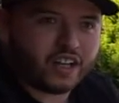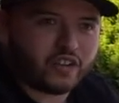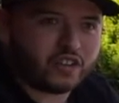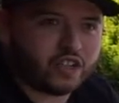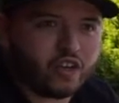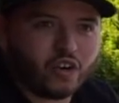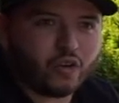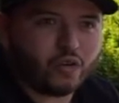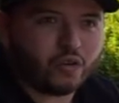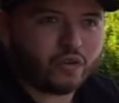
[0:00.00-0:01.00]
There's
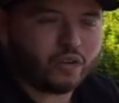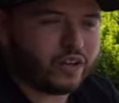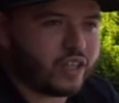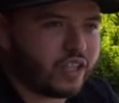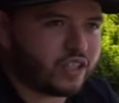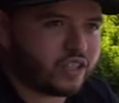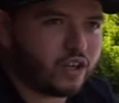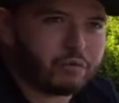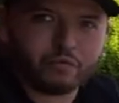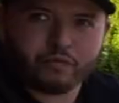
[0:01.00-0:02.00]
no
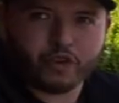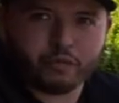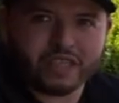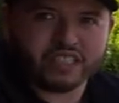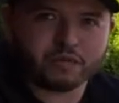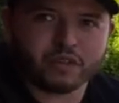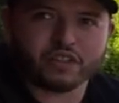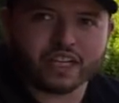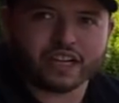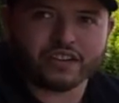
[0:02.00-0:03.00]
two pieces put
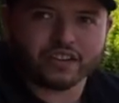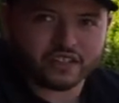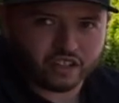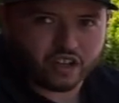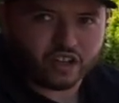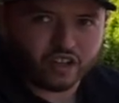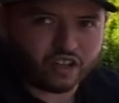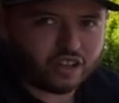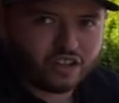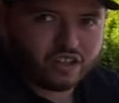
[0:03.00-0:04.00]
together. It's
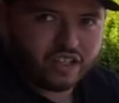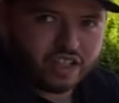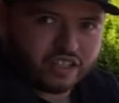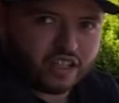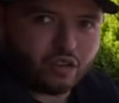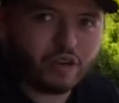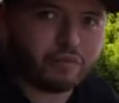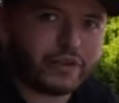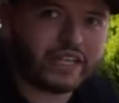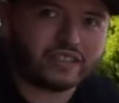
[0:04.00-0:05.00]
all one
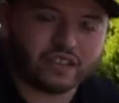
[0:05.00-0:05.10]
piece.